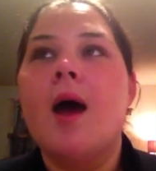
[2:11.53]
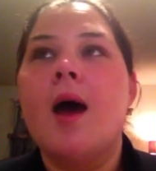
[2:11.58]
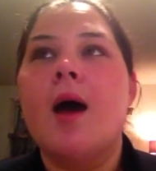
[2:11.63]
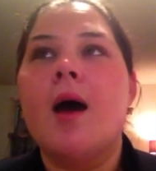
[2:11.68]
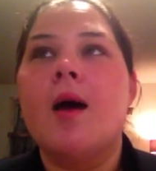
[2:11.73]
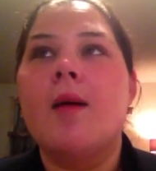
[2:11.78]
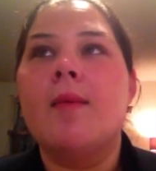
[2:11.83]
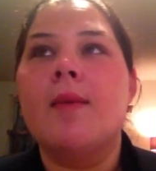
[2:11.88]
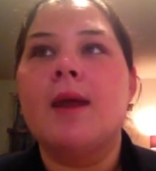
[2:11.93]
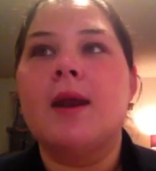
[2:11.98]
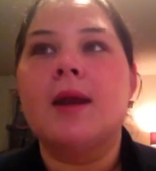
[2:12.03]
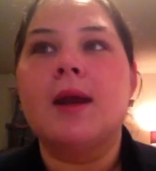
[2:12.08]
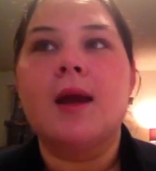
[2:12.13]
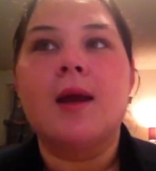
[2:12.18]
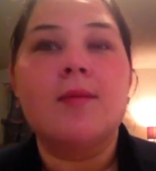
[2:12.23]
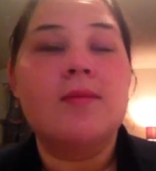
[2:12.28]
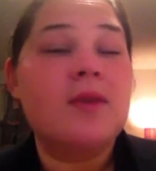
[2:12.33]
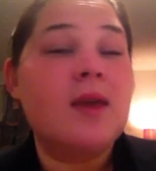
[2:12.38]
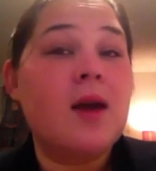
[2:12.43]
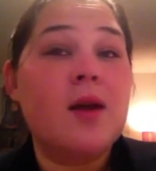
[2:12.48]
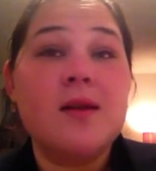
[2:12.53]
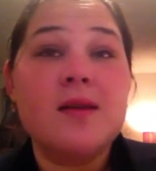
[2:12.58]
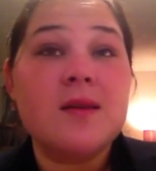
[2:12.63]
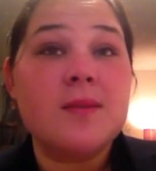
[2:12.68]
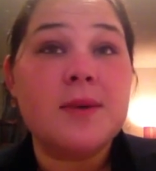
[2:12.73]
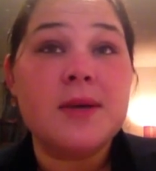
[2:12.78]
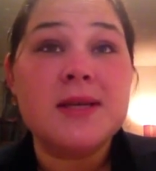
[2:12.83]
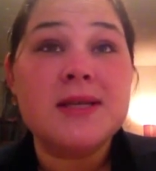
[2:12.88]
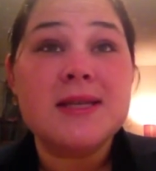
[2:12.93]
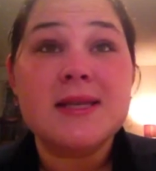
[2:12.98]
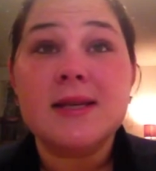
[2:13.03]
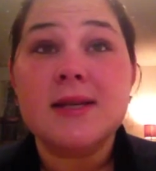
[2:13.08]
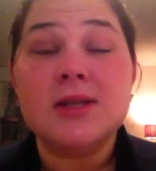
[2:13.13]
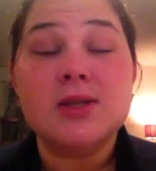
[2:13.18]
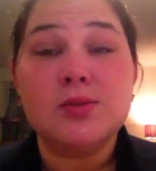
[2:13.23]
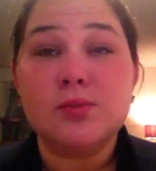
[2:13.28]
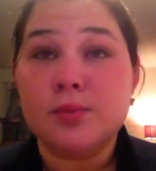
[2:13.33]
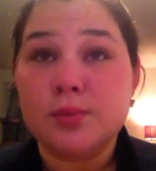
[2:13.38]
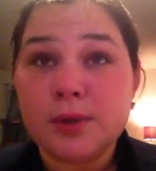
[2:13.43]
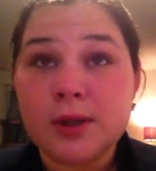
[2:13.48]
And it comes out as a pizza.
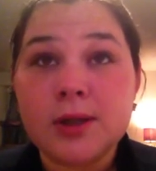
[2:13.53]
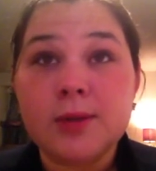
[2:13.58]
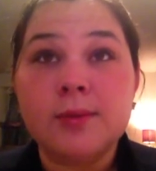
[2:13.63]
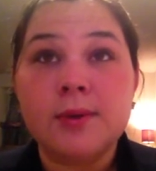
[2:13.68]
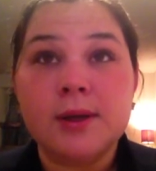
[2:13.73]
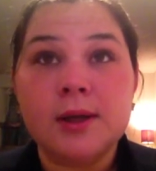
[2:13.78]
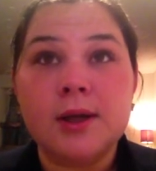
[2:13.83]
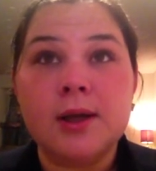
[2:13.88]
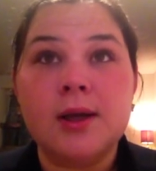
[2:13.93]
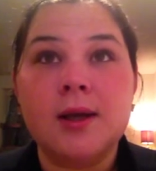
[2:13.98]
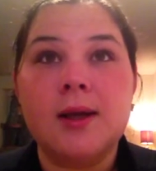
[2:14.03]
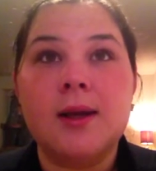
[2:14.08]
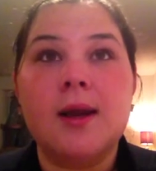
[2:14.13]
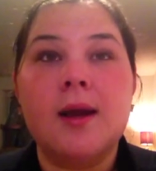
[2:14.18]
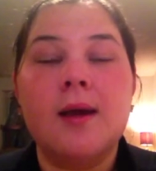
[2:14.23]
It's really, really good.